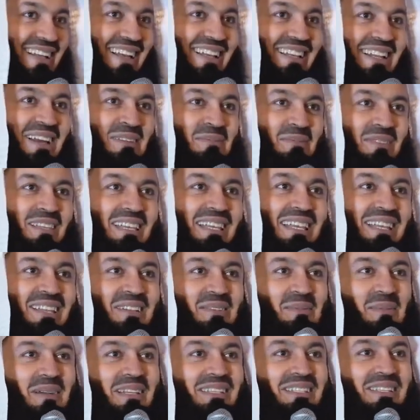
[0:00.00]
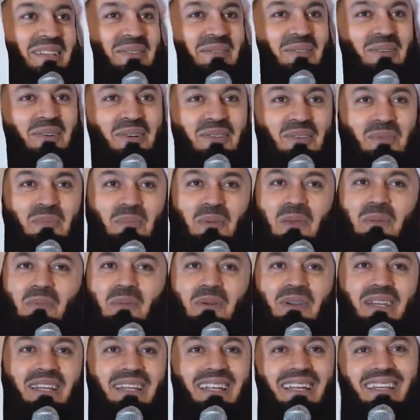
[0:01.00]
And I'm thinking to myself, gosh,
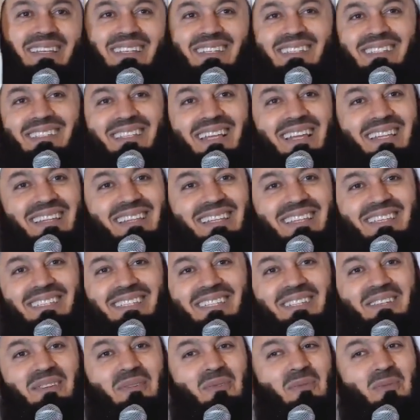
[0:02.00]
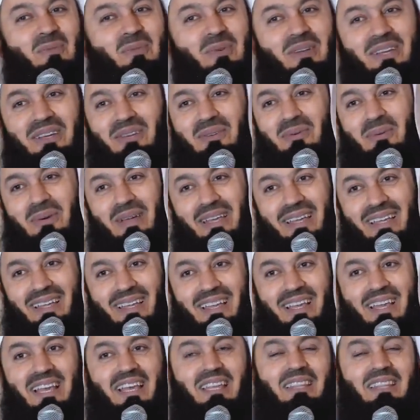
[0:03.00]
people can understand things in a weird way.